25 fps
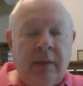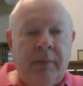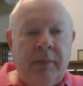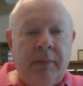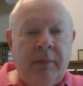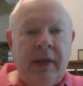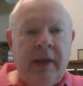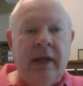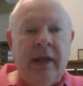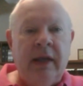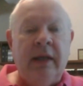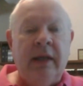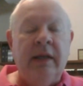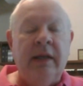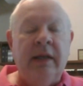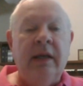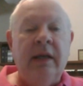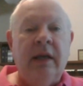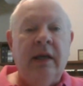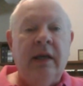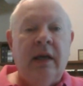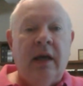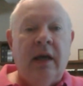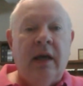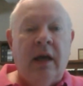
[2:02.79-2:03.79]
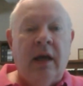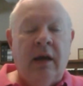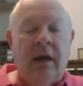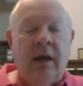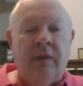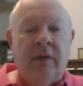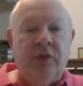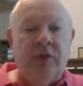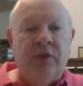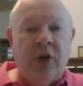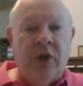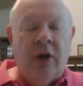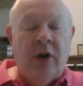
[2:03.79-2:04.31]
pen
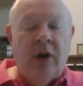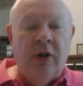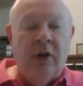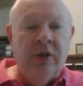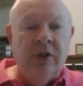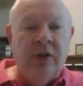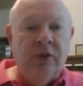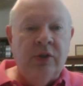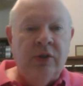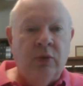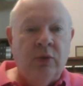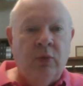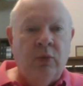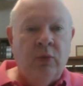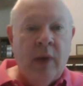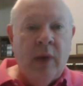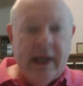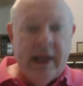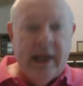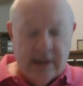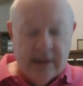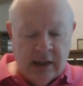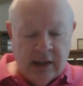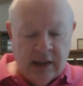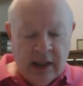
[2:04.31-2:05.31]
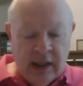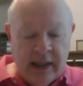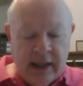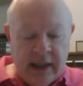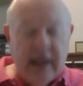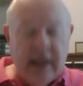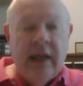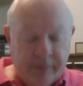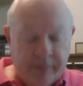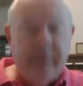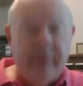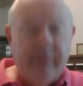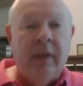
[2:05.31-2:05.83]
of Charles Wesley.
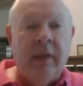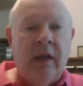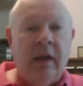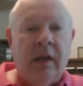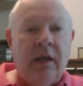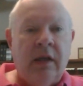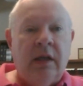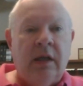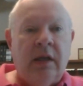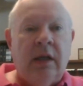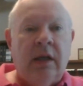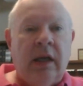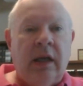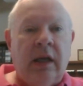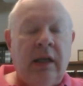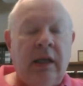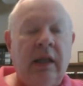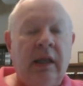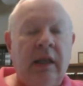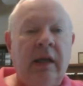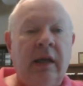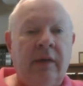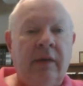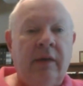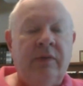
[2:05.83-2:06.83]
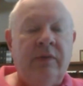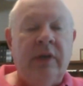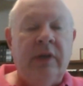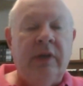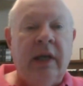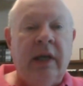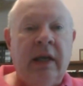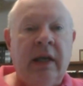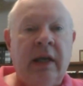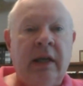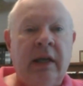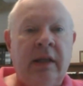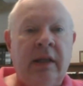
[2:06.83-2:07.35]
He lived
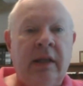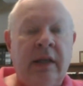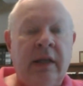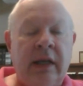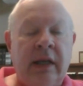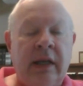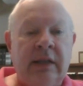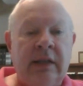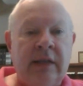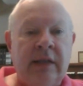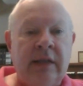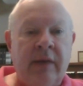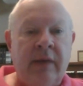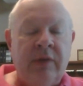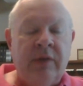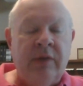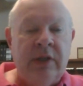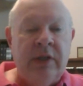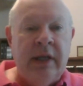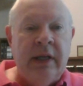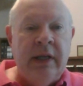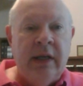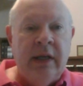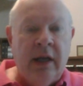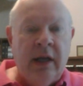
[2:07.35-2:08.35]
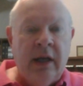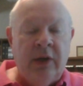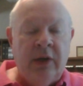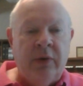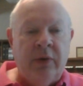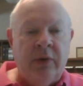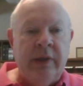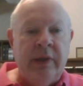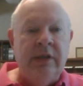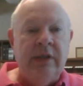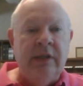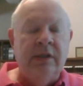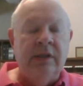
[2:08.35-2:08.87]
in the
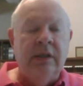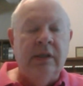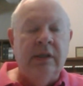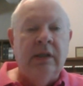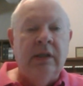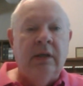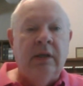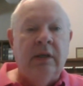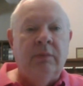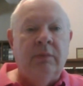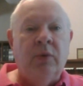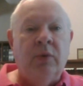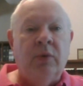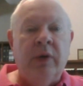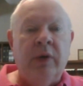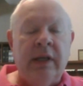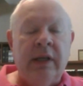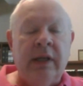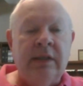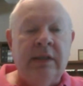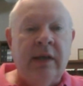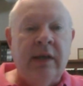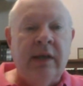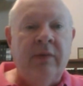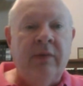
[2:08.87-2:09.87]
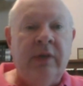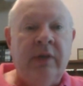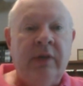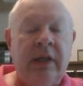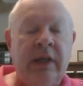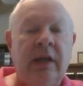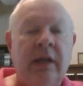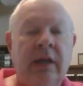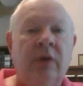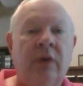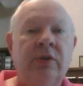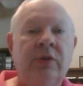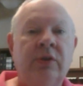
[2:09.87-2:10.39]
1700s, born in
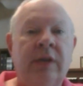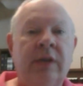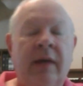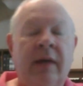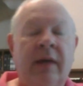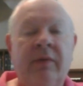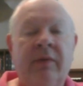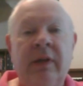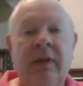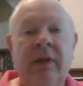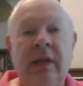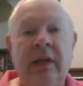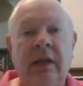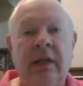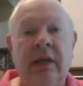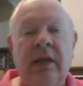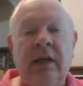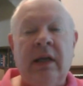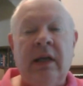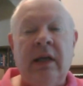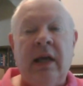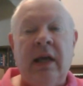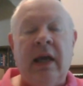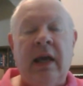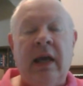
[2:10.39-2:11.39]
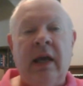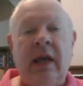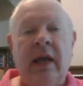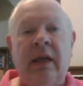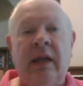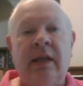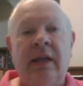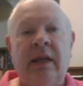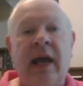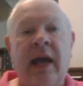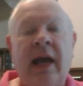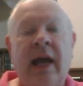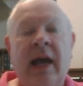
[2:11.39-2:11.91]
1707 and
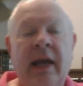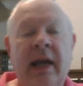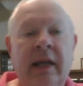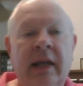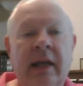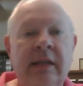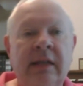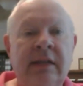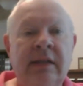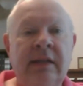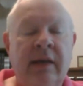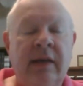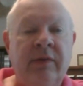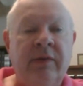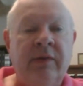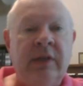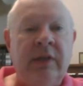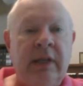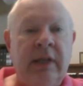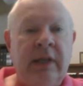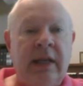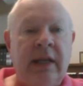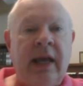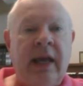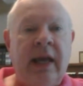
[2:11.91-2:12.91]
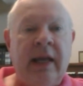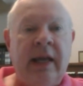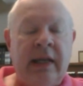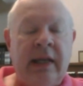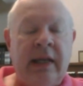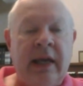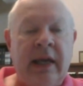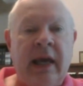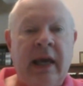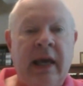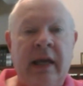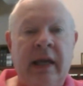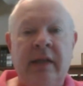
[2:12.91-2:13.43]
dying in
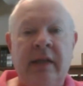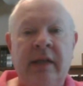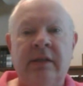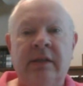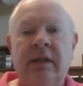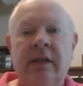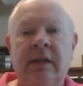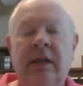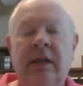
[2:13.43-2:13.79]
1788.